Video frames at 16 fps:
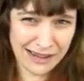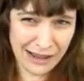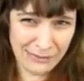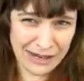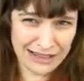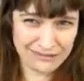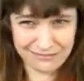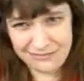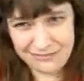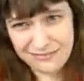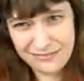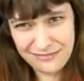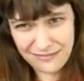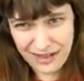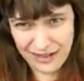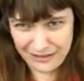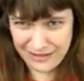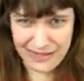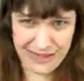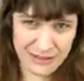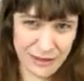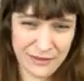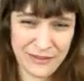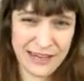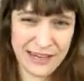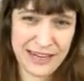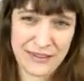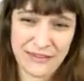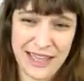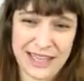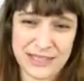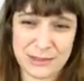I mean, I don't know if any
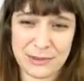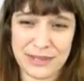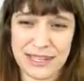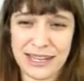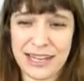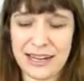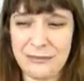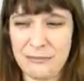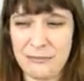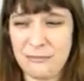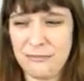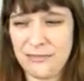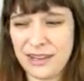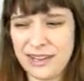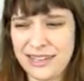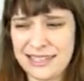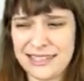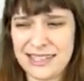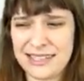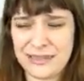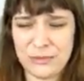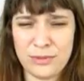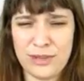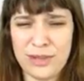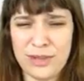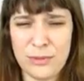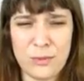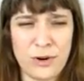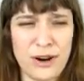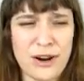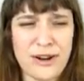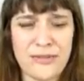of that's really going to. Does it really
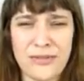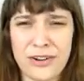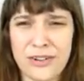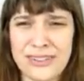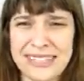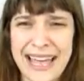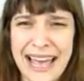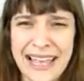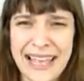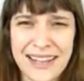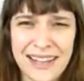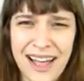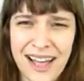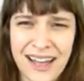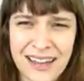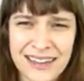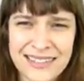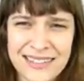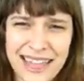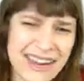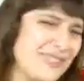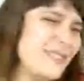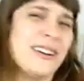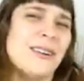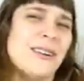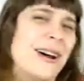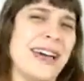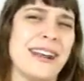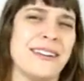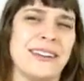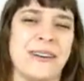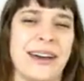work for dialogues? I don't know.
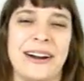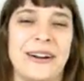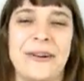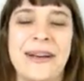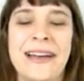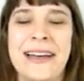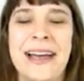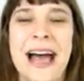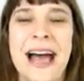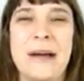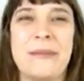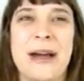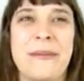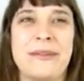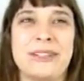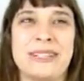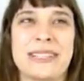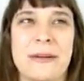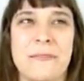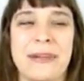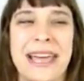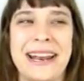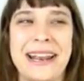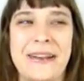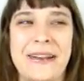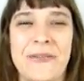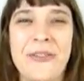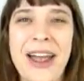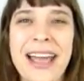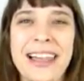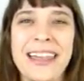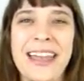I don't know. I don't know. I'm probably just complaining.
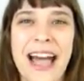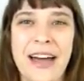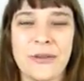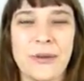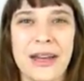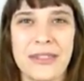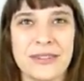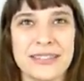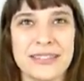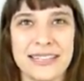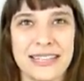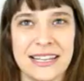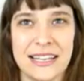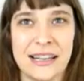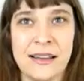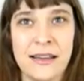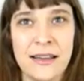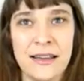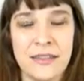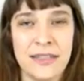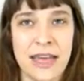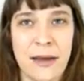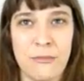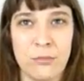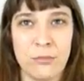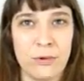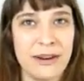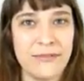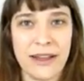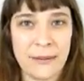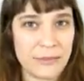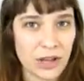Frankly, I'd rather see them
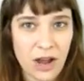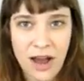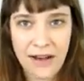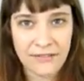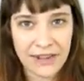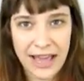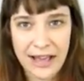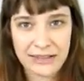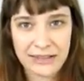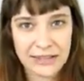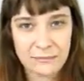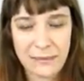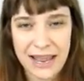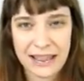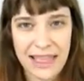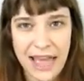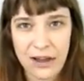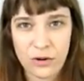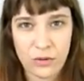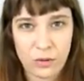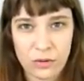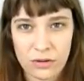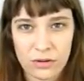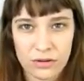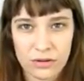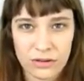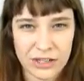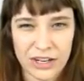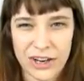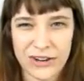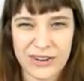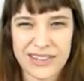revamp the coffee house and make that cool, you
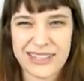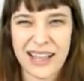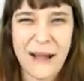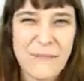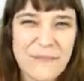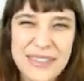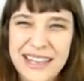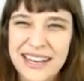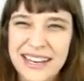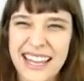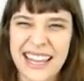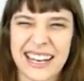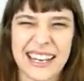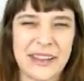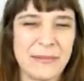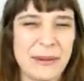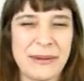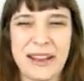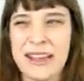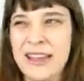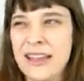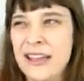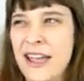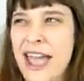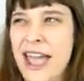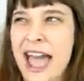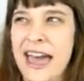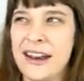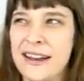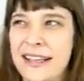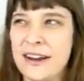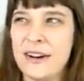know, or something like maybe
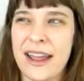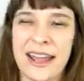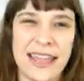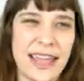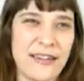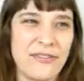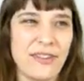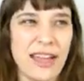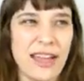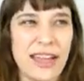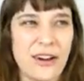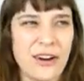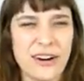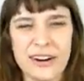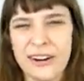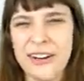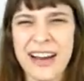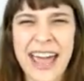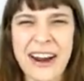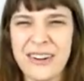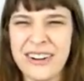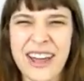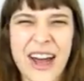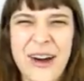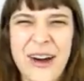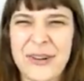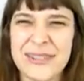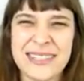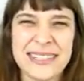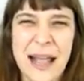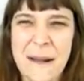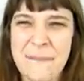add an internet cafe or, or I don't know
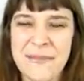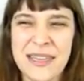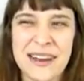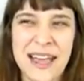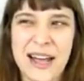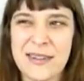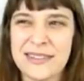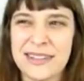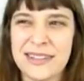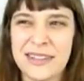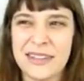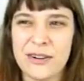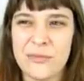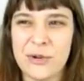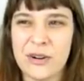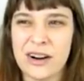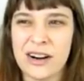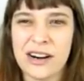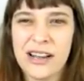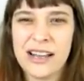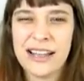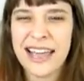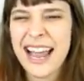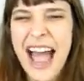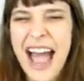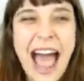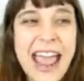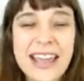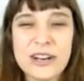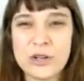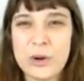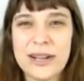something else a little more. Like
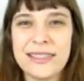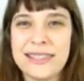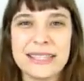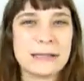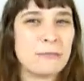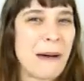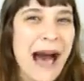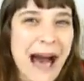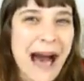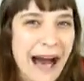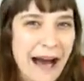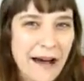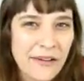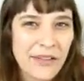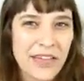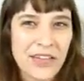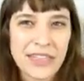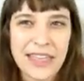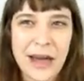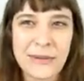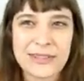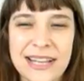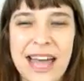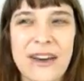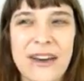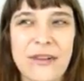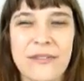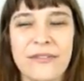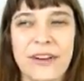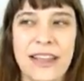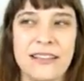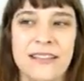I enjoyed the spa. I thought that kind of a
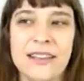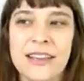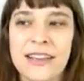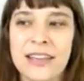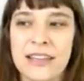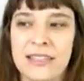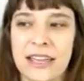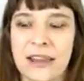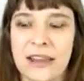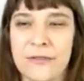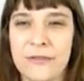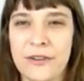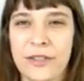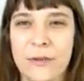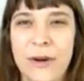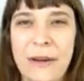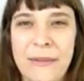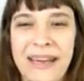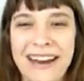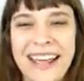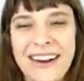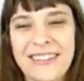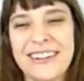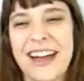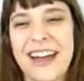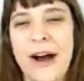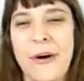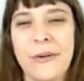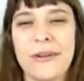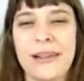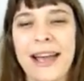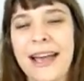fun thing for the women. I don't
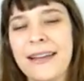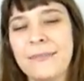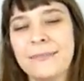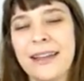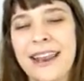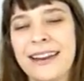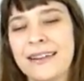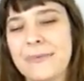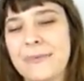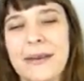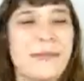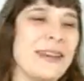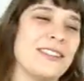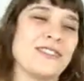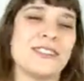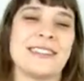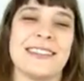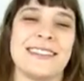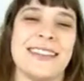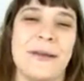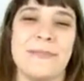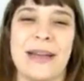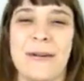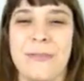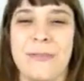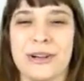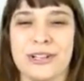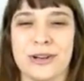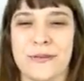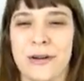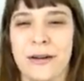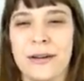know. I'm not. In, maybe that's just because I'm not
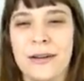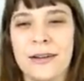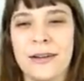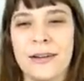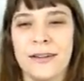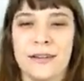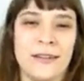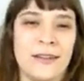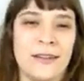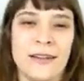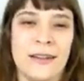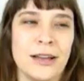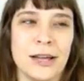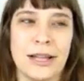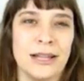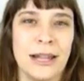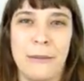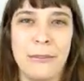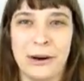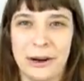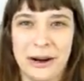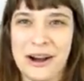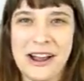much of a clubber.